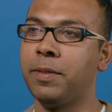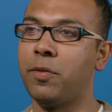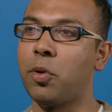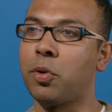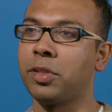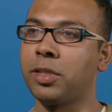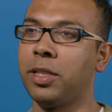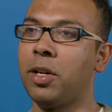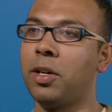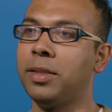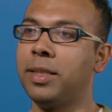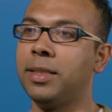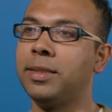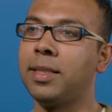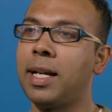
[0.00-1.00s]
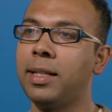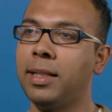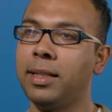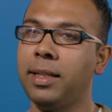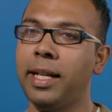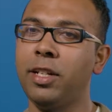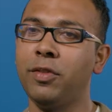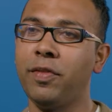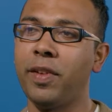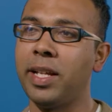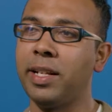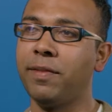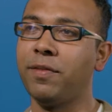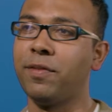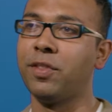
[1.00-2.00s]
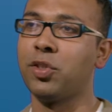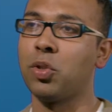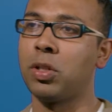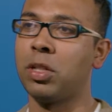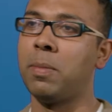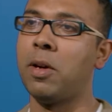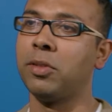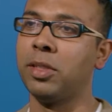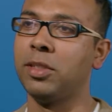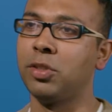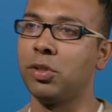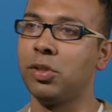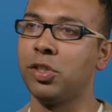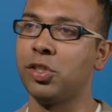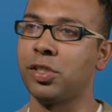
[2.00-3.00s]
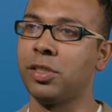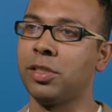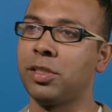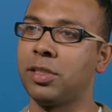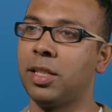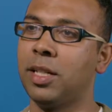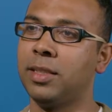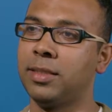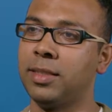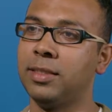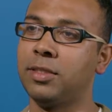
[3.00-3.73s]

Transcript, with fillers: focusing on designing innovative solar mounting solutions since